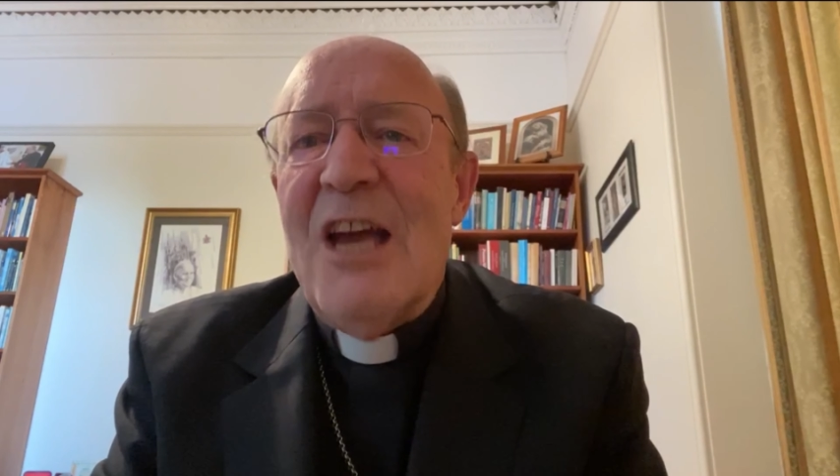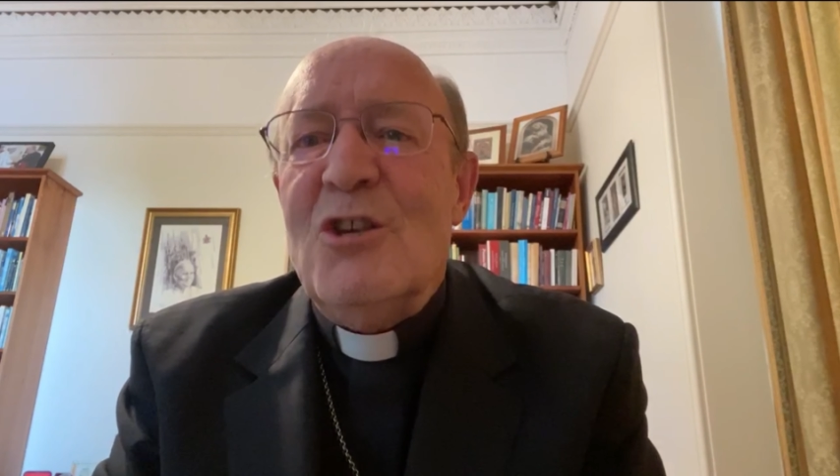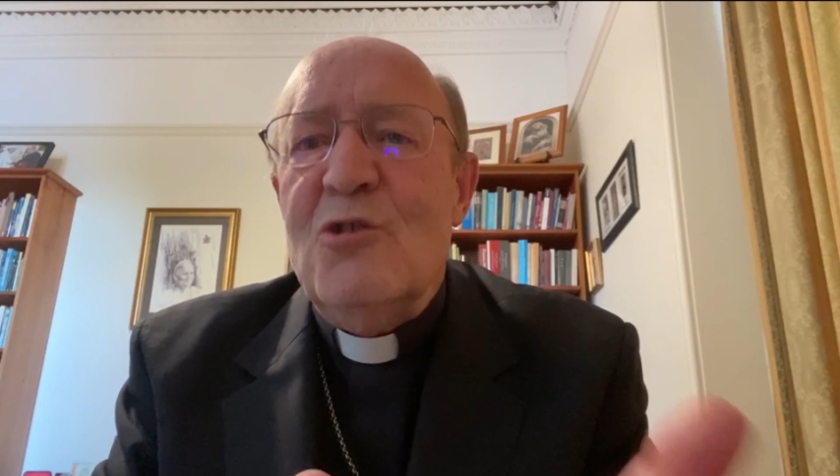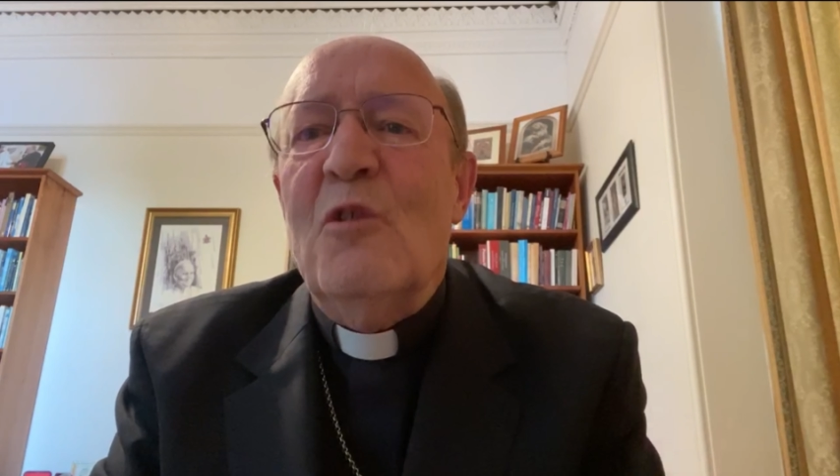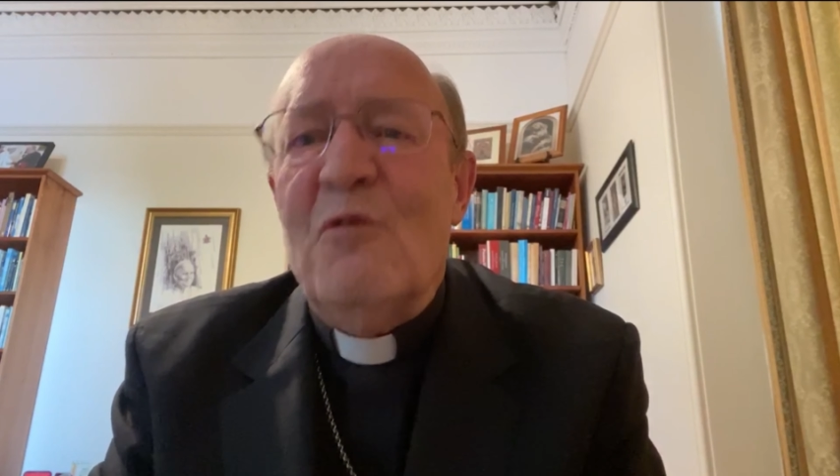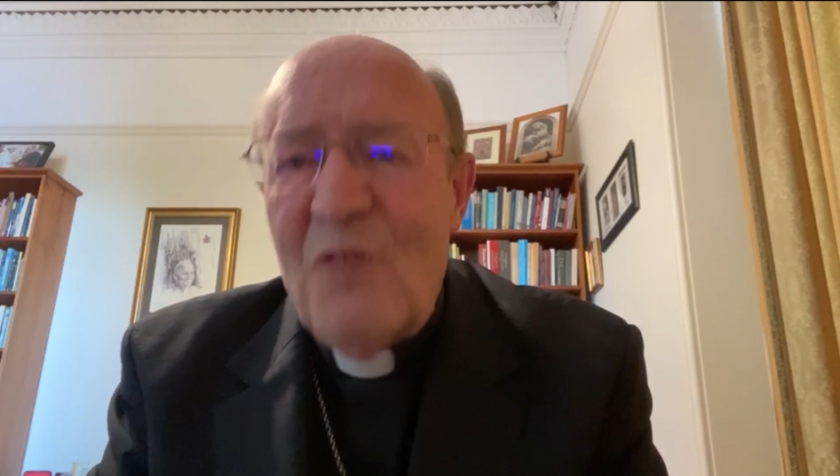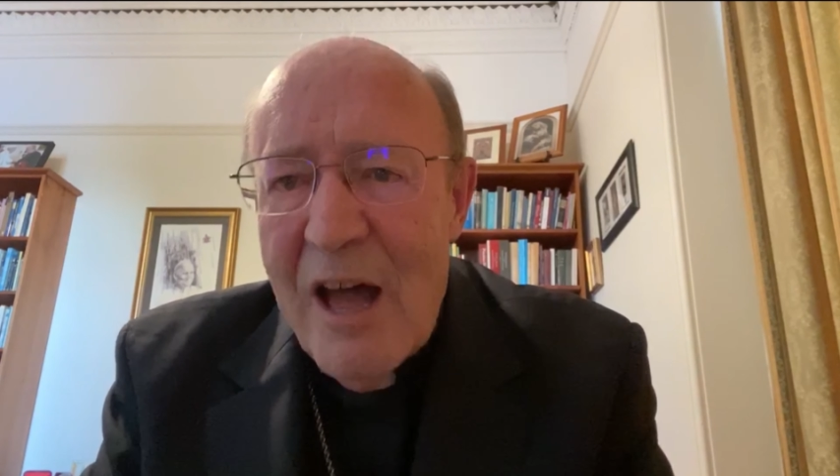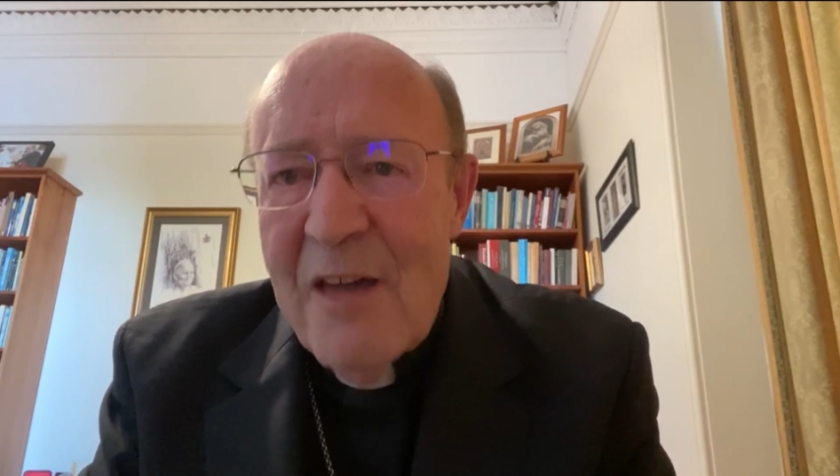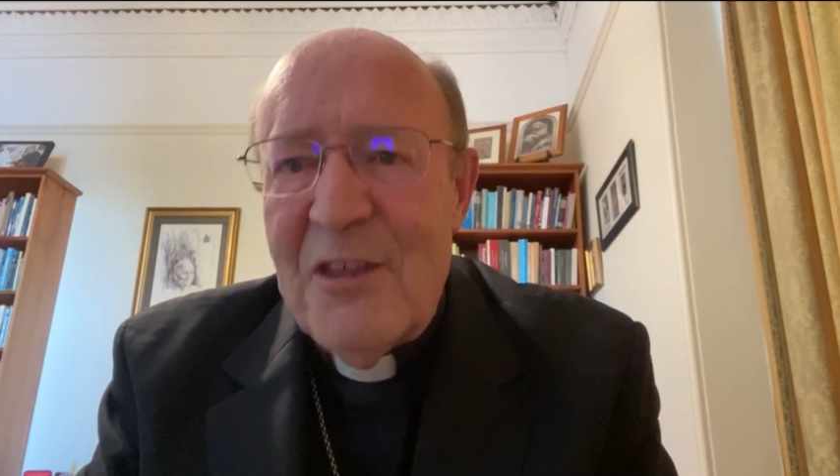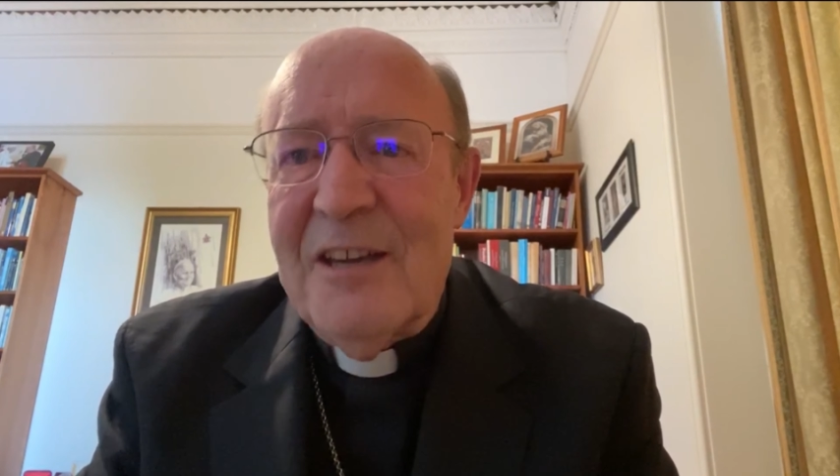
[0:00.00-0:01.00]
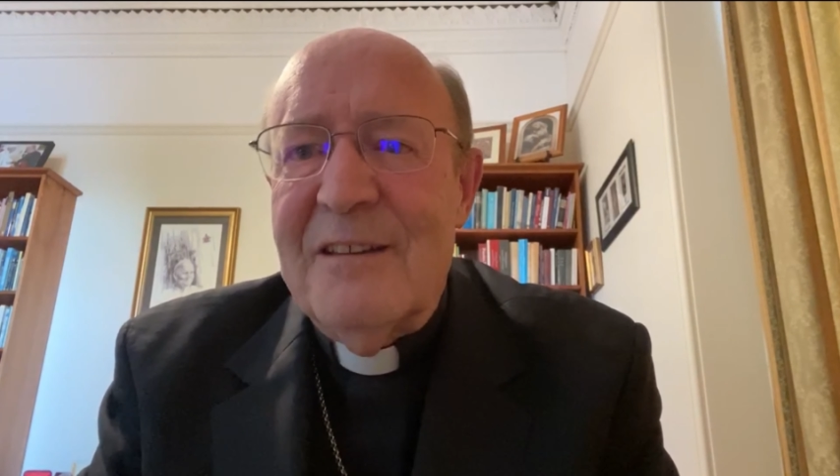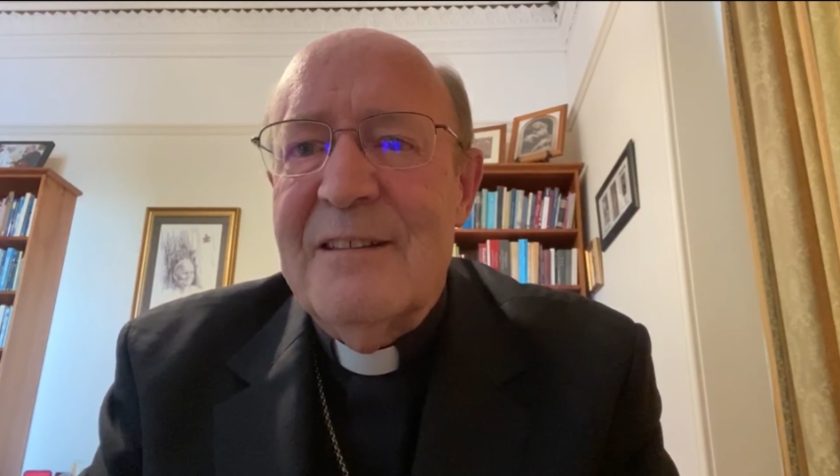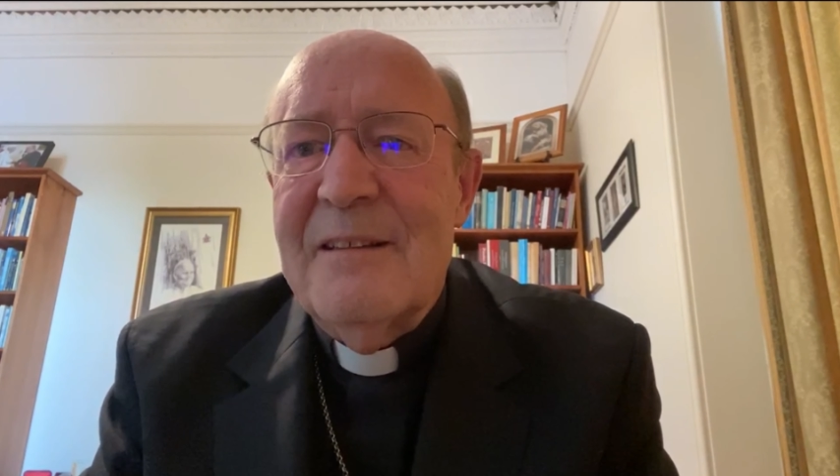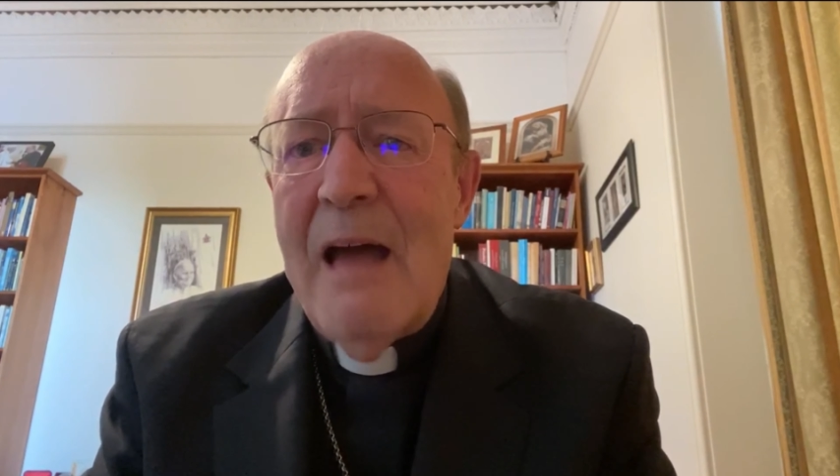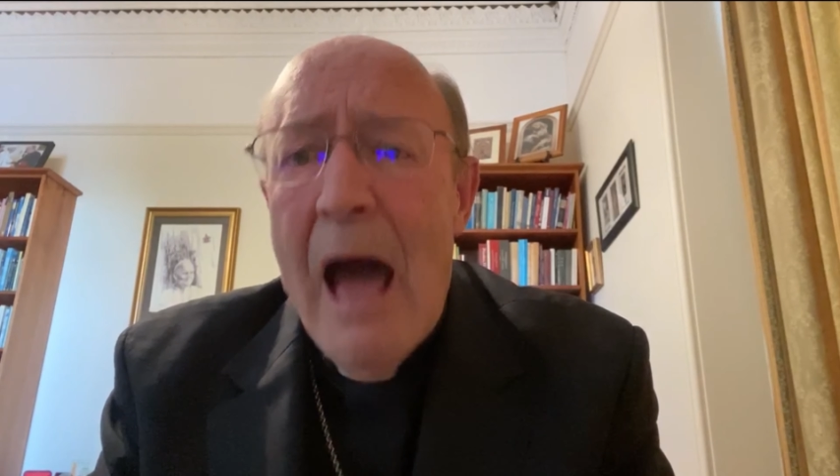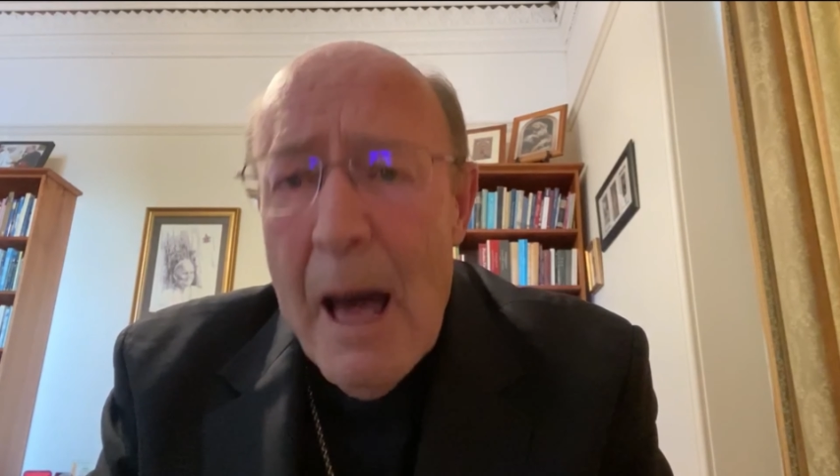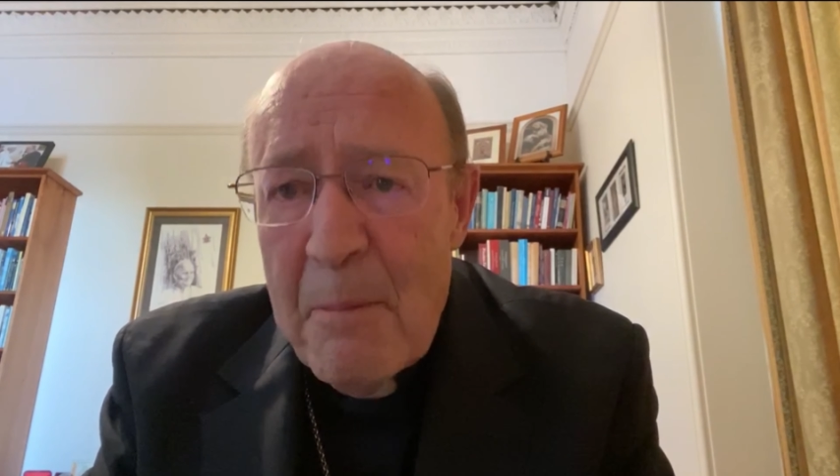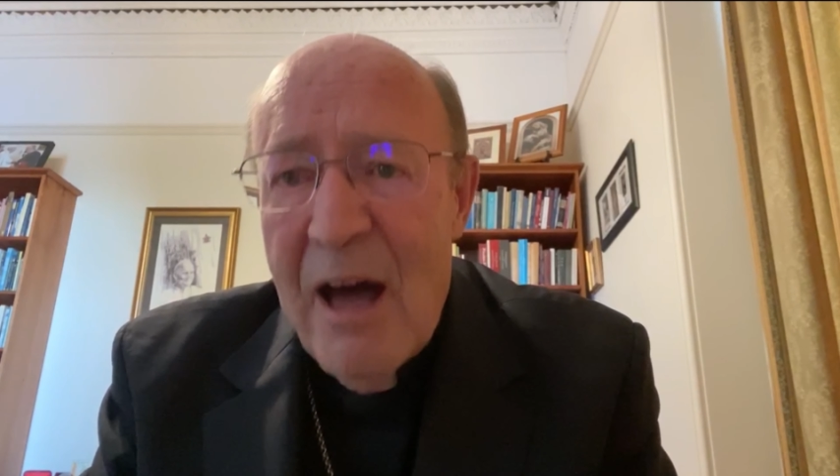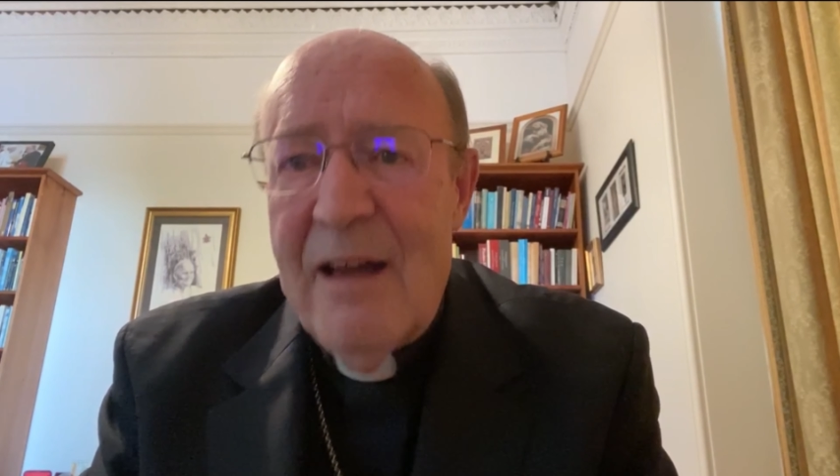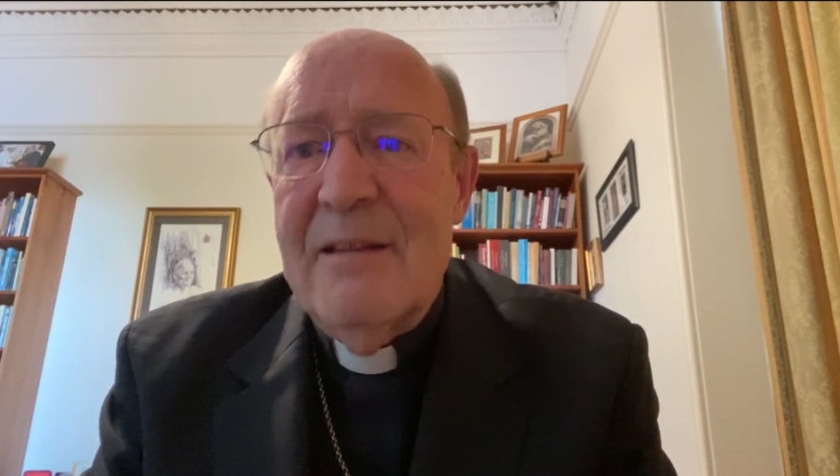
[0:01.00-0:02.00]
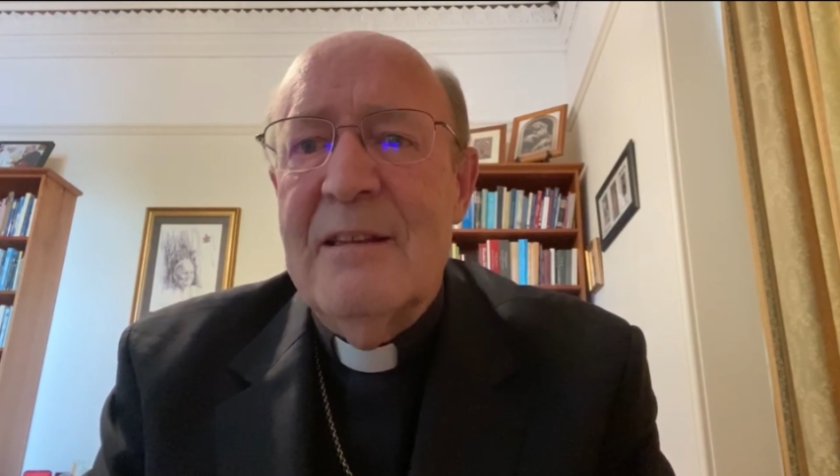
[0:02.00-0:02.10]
as your father, Abba,